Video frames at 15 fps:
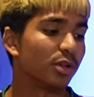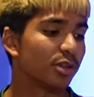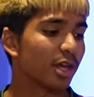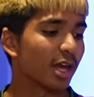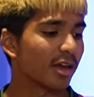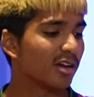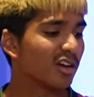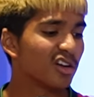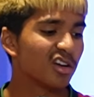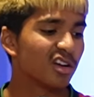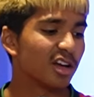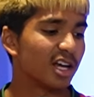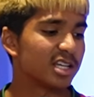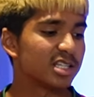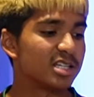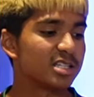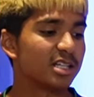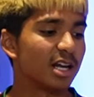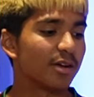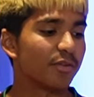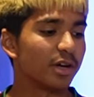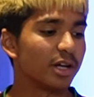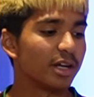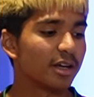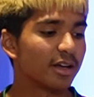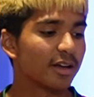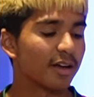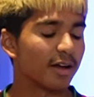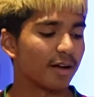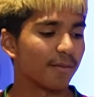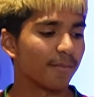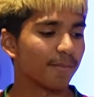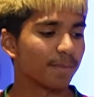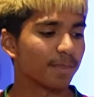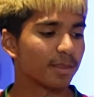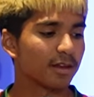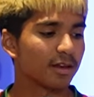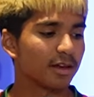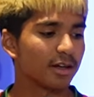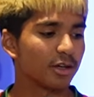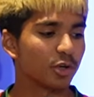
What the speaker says: You think assists in every in